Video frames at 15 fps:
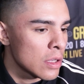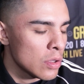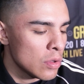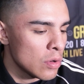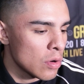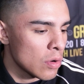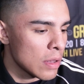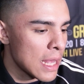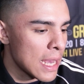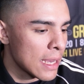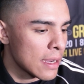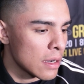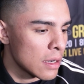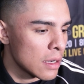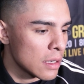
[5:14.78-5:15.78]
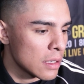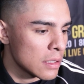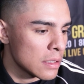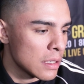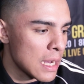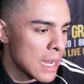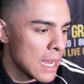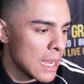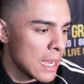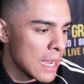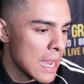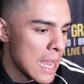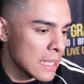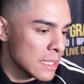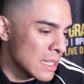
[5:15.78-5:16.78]
You know, like uh, I,
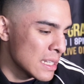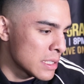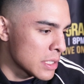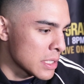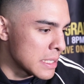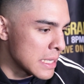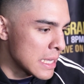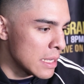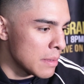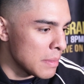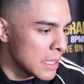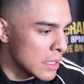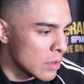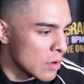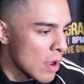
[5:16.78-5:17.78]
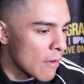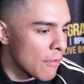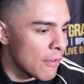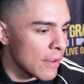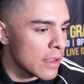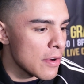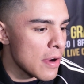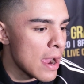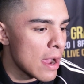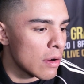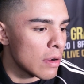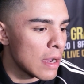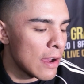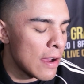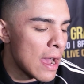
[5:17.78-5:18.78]
I it's just in me. You know, I'll figure
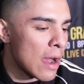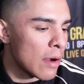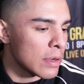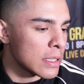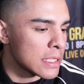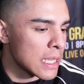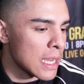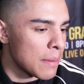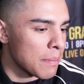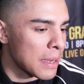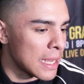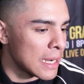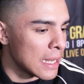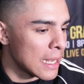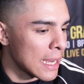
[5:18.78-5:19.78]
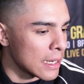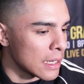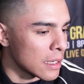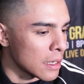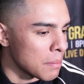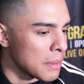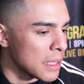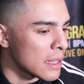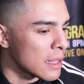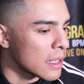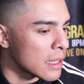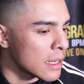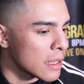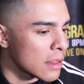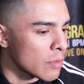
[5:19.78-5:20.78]
out. I, I always say I'm kind of like a
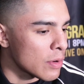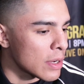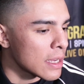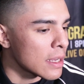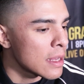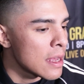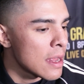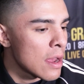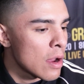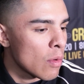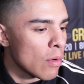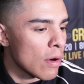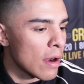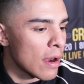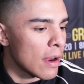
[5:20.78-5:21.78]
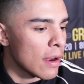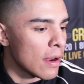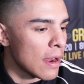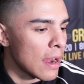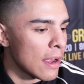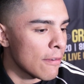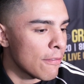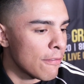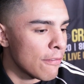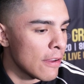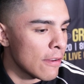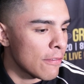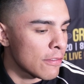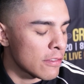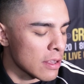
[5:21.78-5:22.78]
chameleon in the ring where if
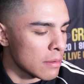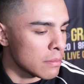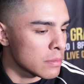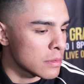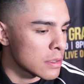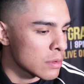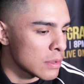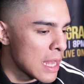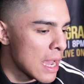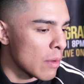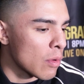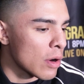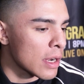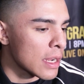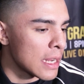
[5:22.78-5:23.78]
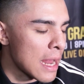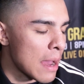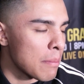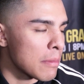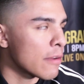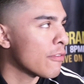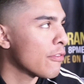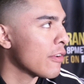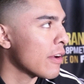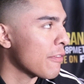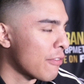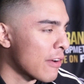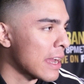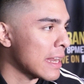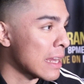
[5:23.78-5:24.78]
if something's not working, I'm gonna
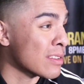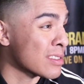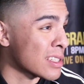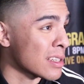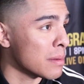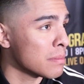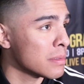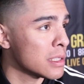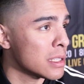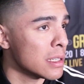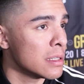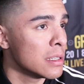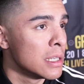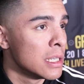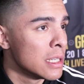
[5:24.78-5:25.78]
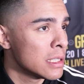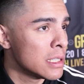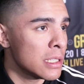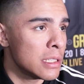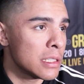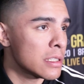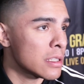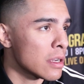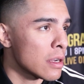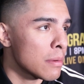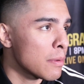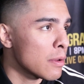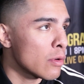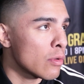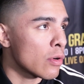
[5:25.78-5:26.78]
find out something to to
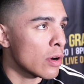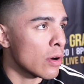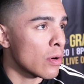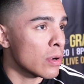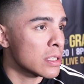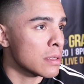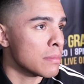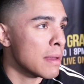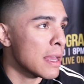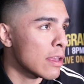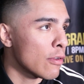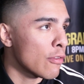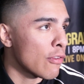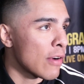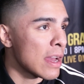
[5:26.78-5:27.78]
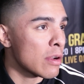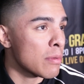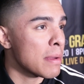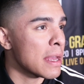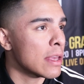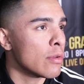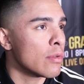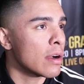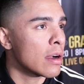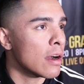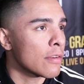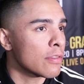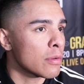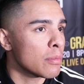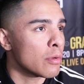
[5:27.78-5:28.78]
disturb you or, or to make you fight or make you
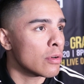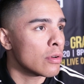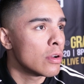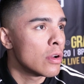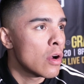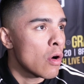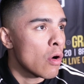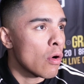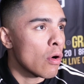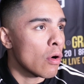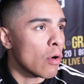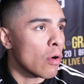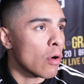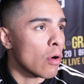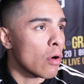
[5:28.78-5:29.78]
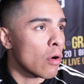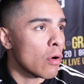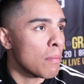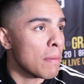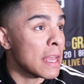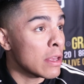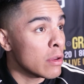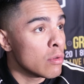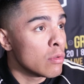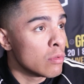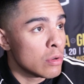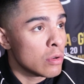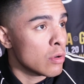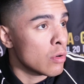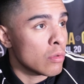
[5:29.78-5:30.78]
uncomfortable or, or, or make you
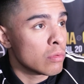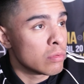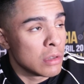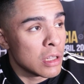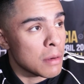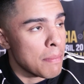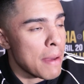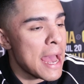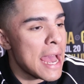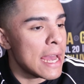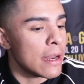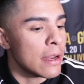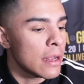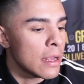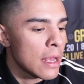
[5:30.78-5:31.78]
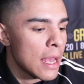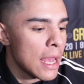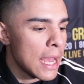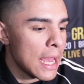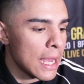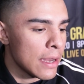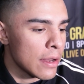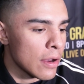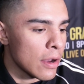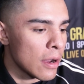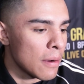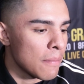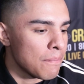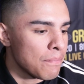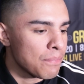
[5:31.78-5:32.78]
you know look bad. And
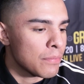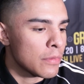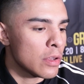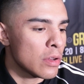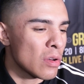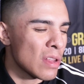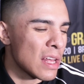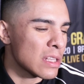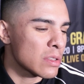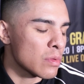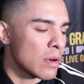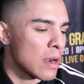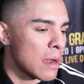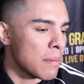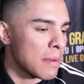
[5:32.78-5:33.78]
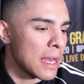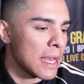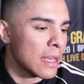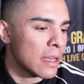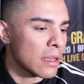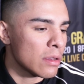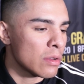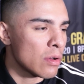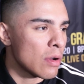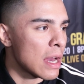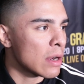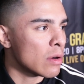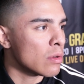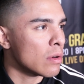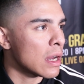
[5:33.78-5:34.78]
um, you know that's where I'm like, you know,
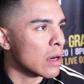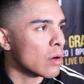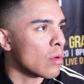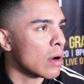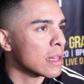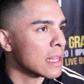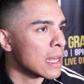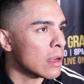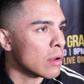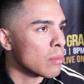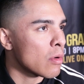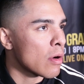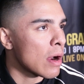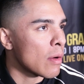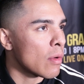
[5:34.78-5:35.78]
I don't I don't want that no more.